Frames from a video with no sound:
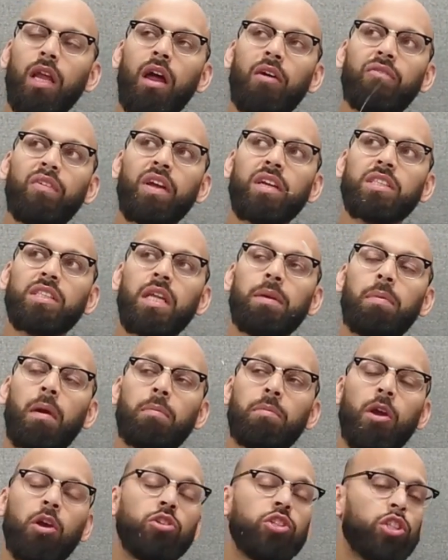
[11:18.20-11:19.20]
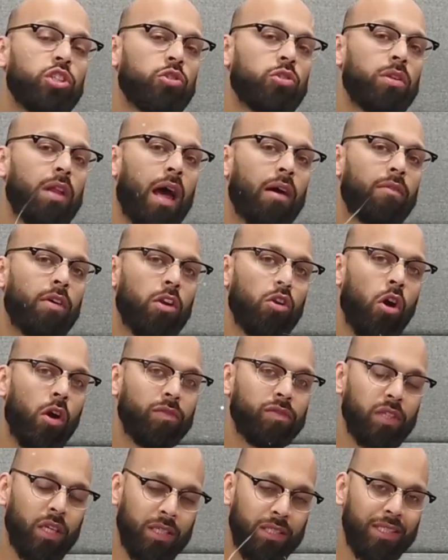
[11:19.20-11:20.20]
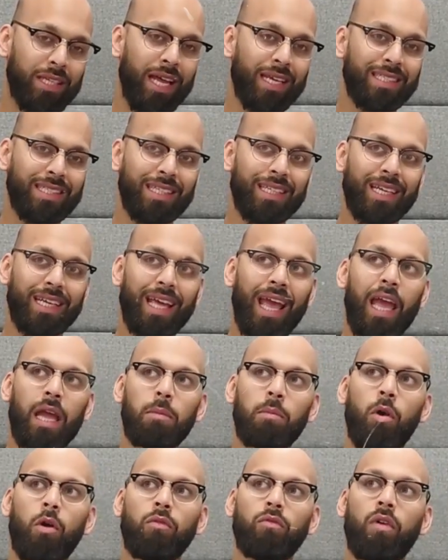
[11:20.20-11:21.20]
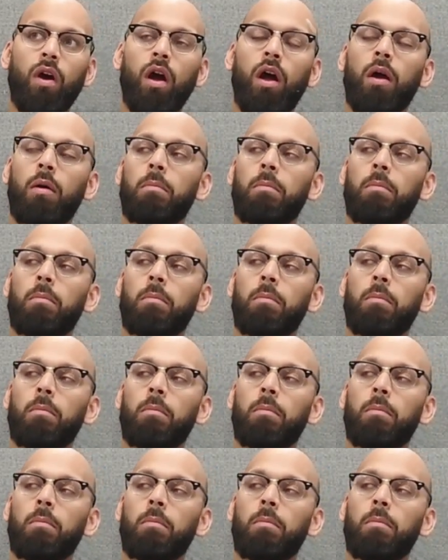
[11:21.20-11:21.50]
And I think Stipe Miocic could have a lot of success in the game of